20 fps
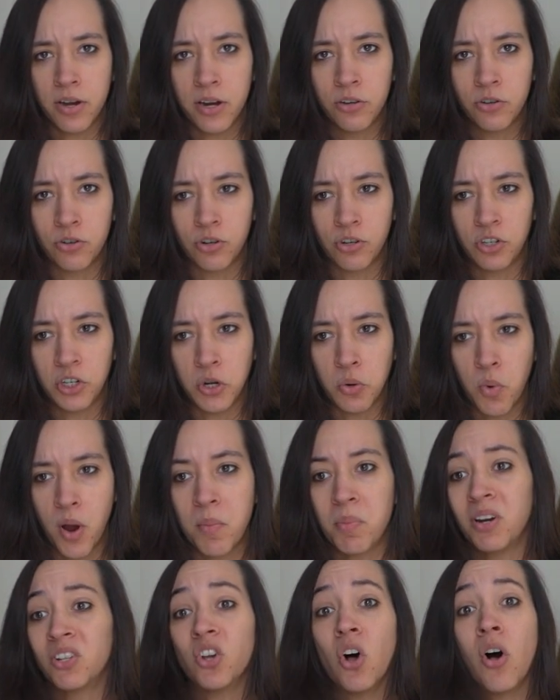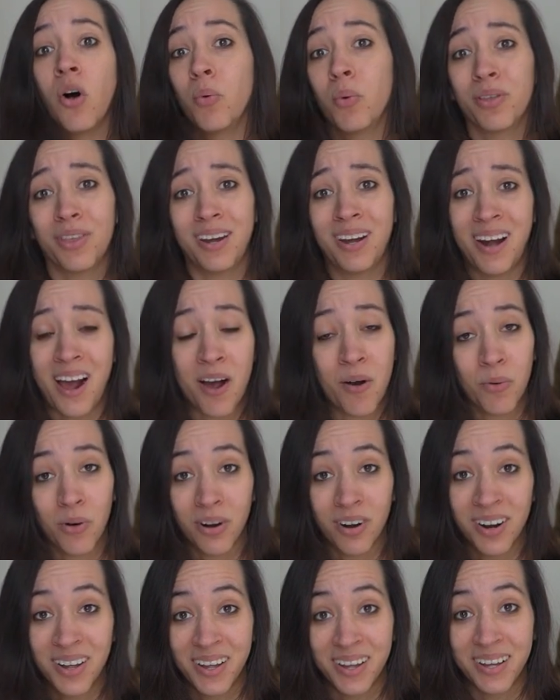interesting way, but it's all within an hour